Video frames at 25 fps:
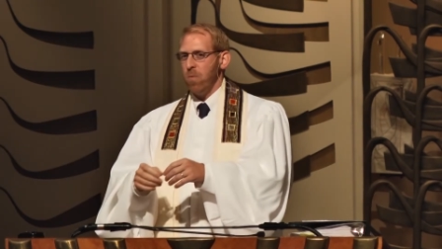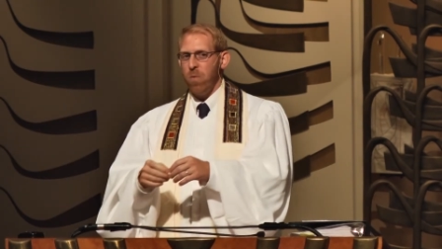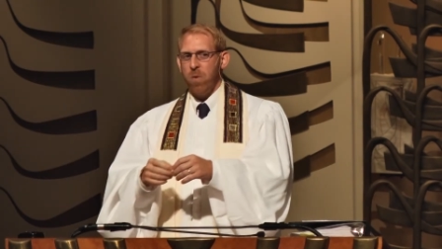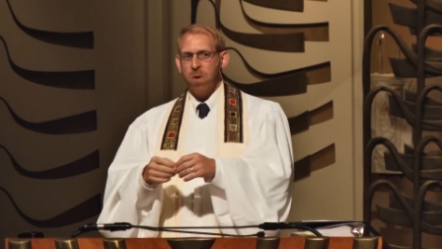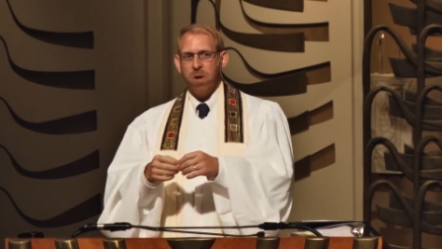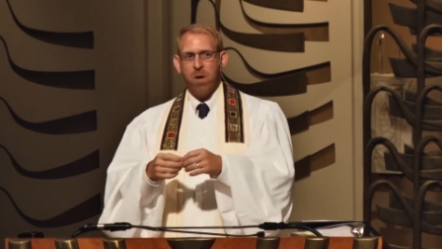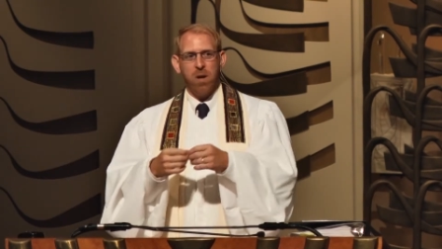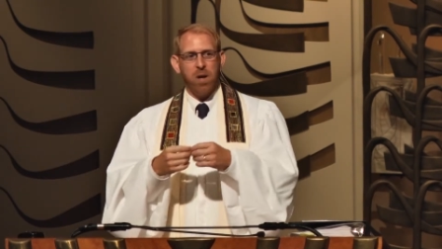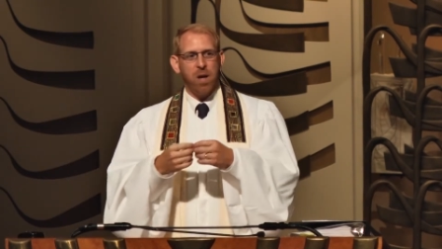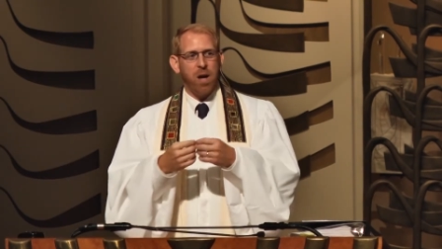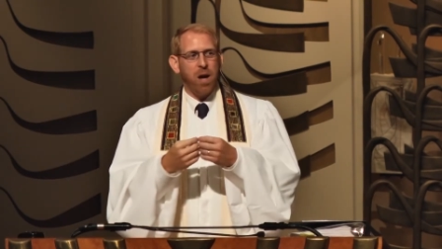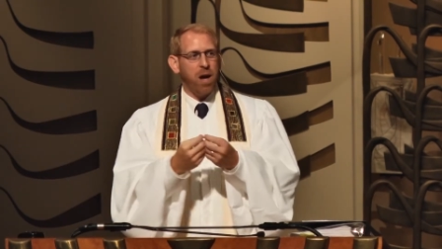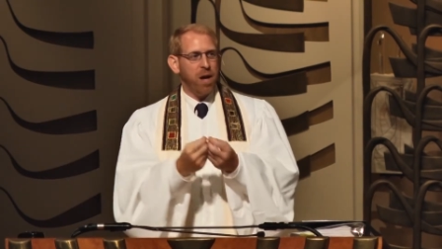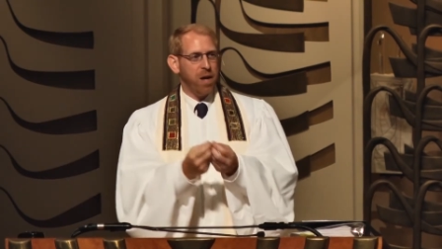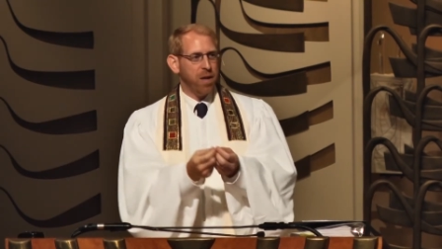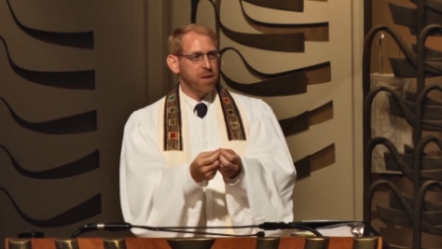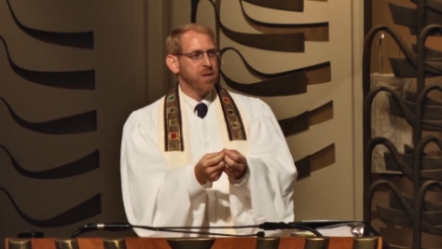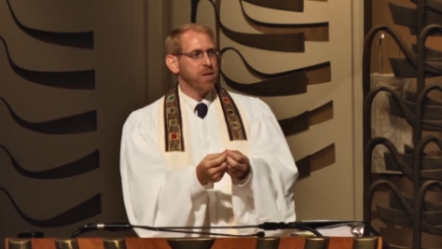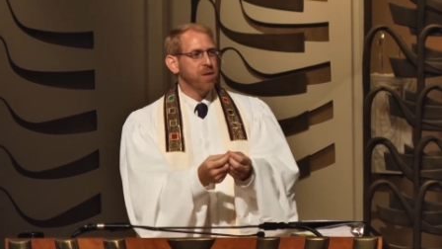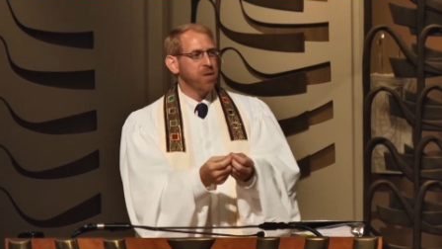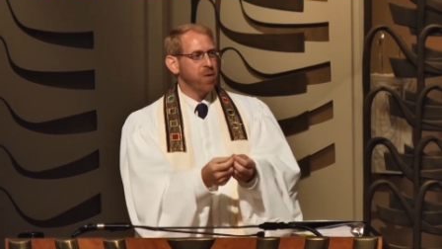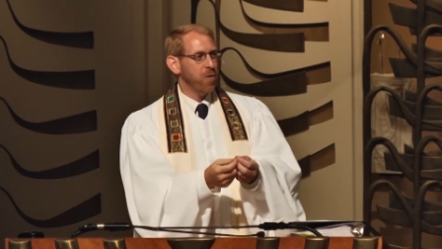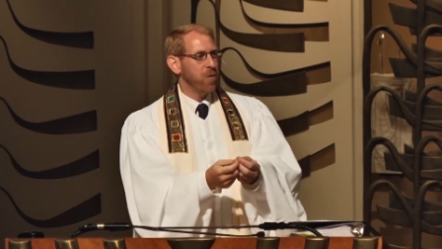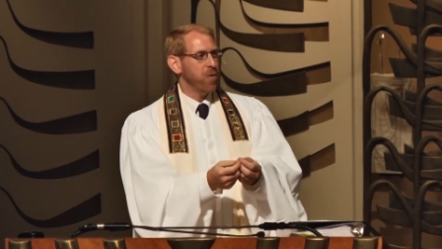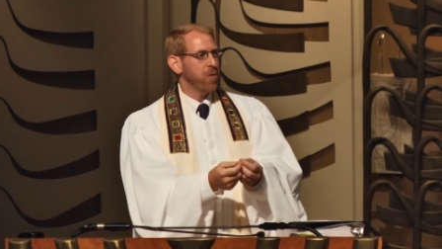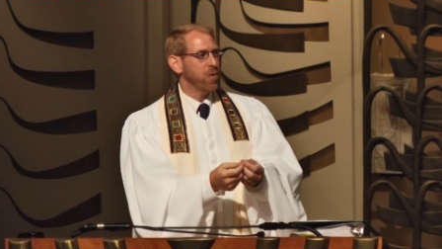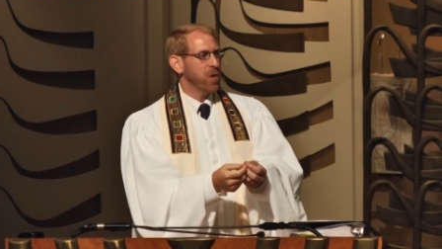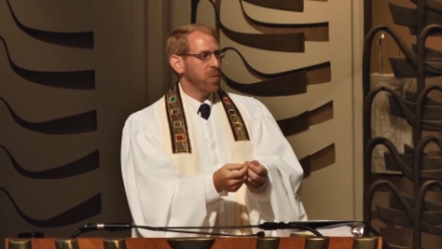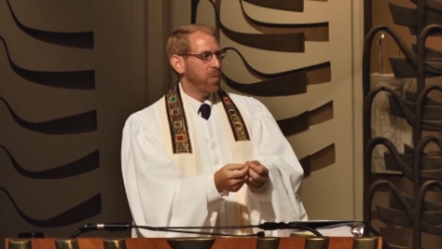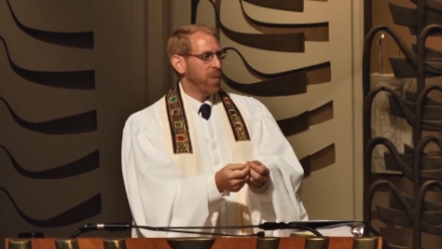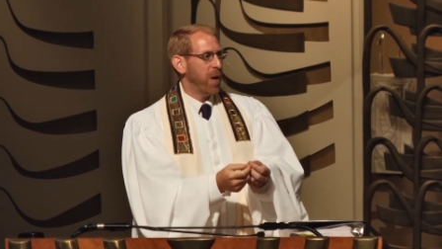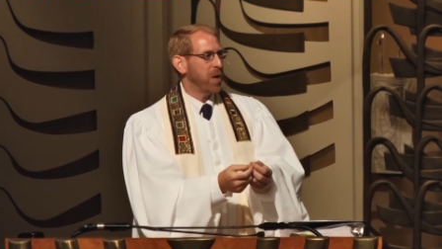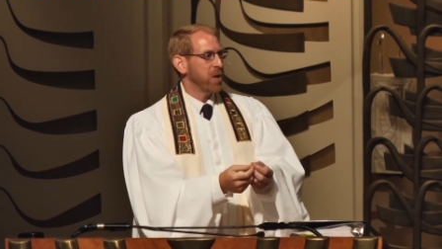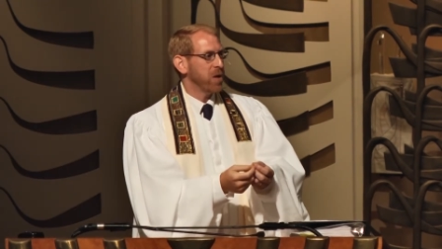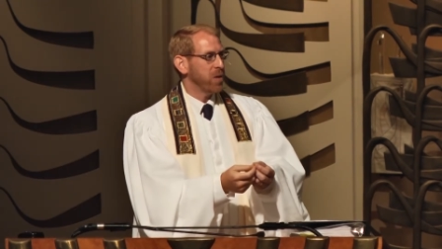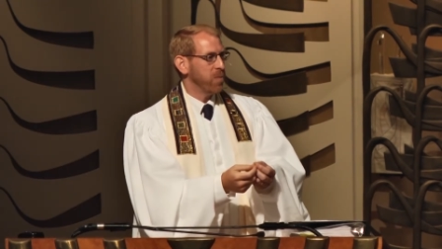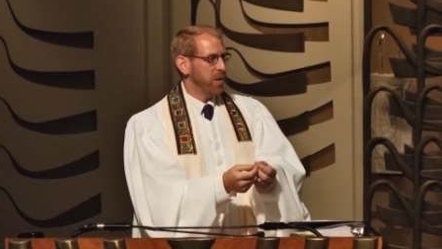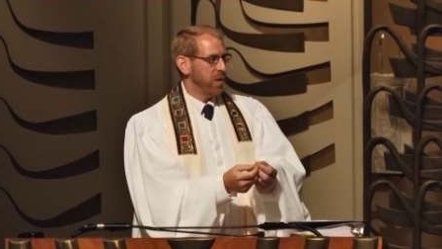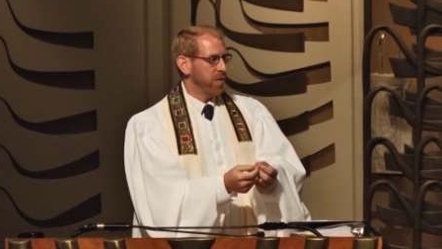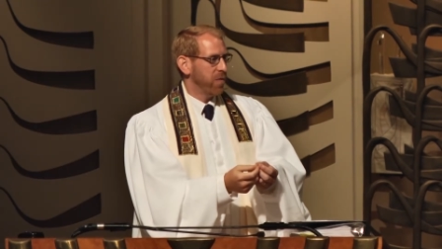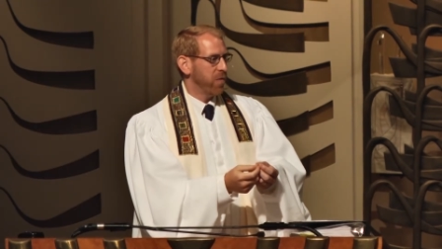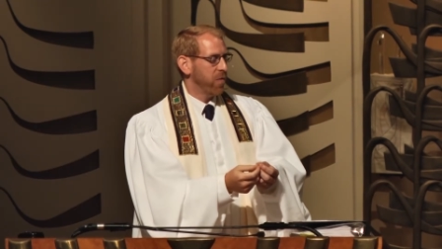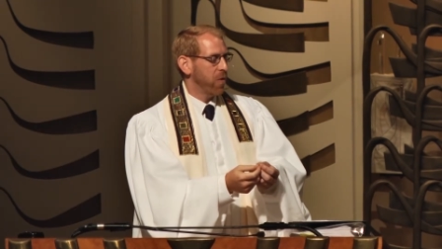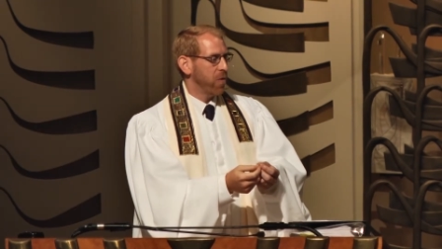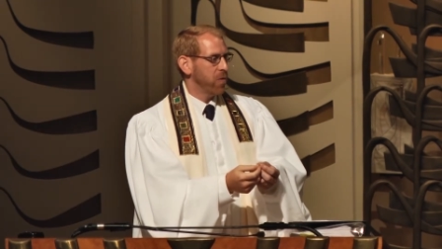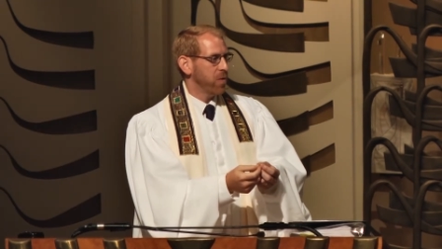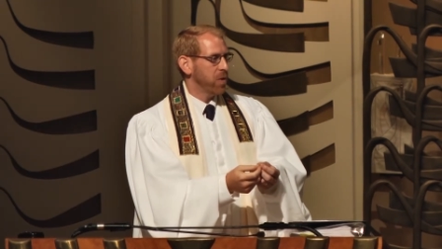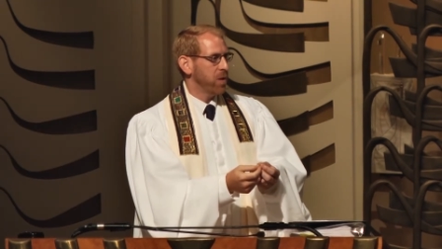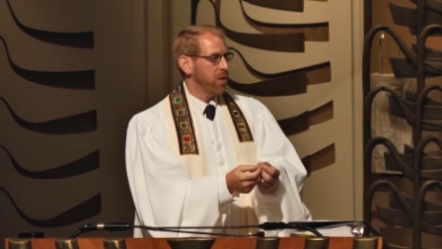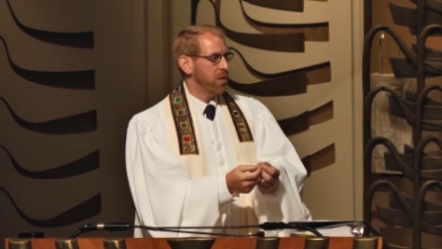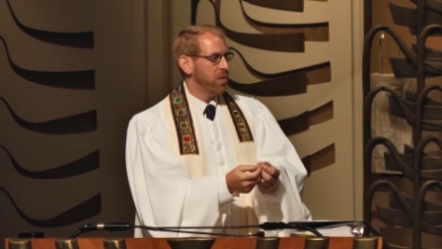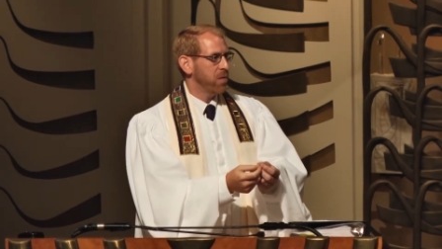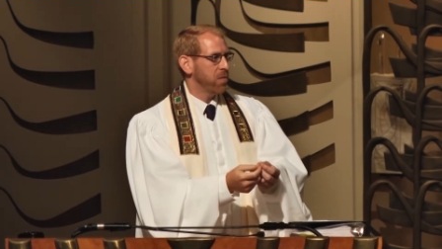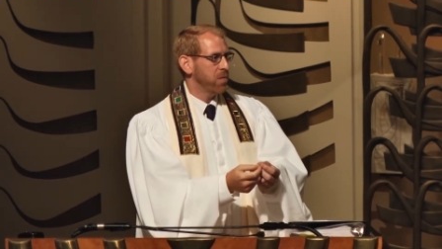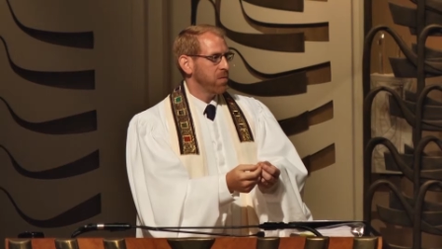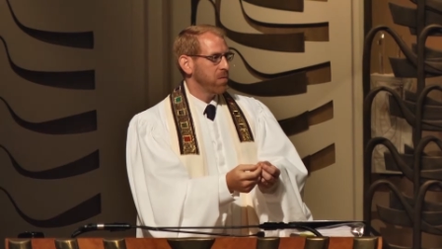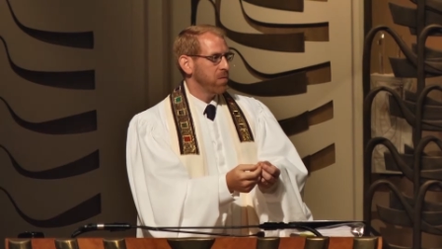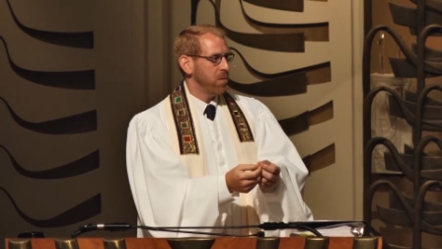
where Han Solo is about to be frozen.